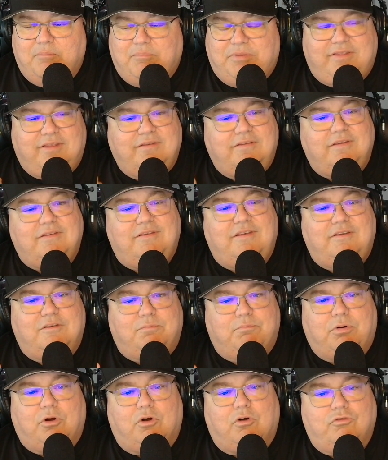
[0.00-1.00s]
but this is his
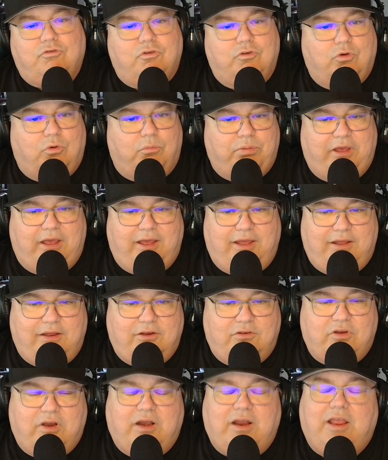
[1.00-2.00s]
personal
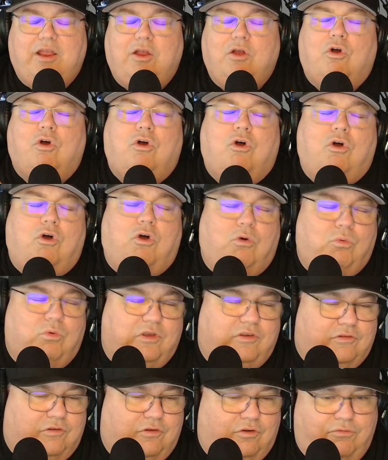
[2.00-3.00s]
page and I
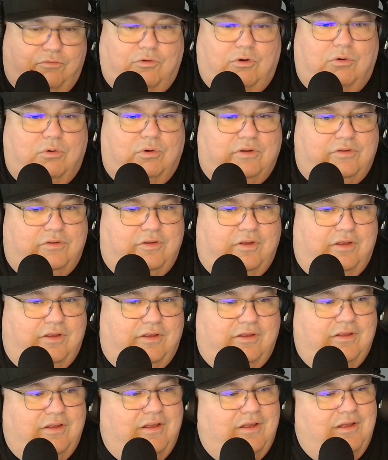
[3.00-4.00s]
always look forward
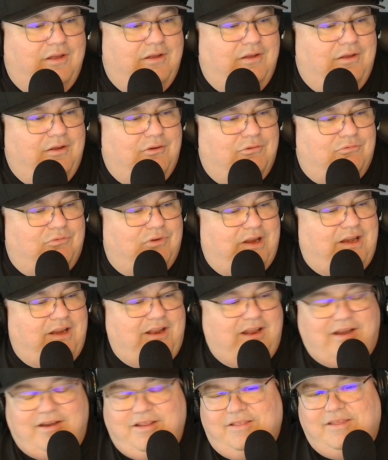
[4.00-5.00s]
to
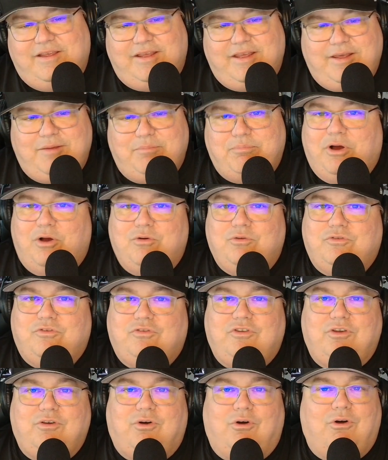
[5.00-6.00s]
reading anything he posts.
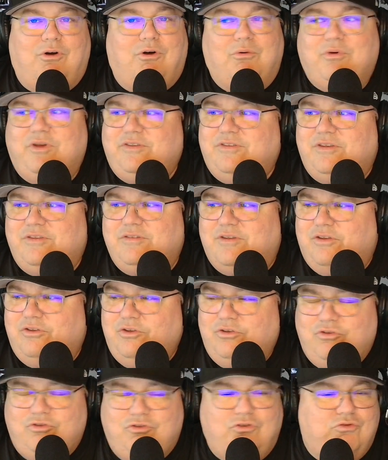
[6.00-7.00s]
He always he's a
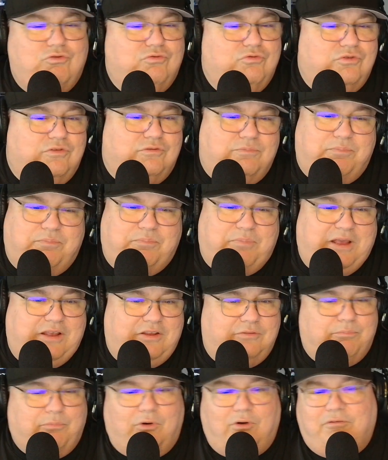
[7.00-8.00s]
huge
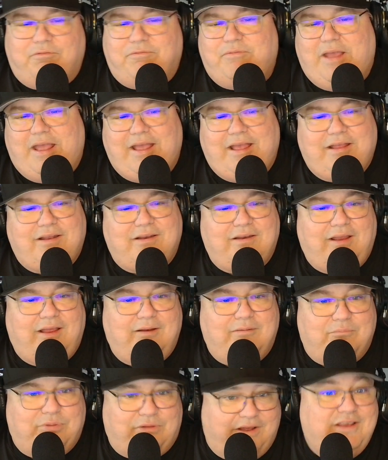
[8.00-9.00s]
baseball fan
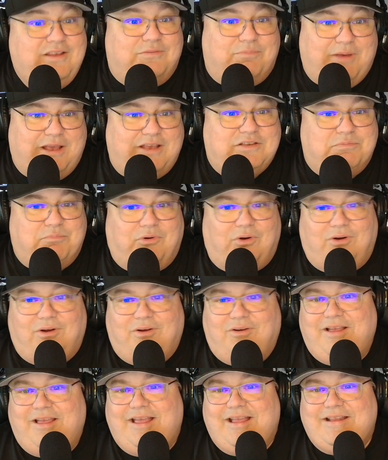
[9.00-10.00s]
and plays
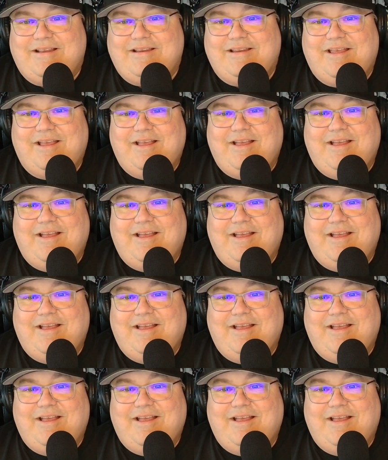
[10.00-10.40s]
baseball and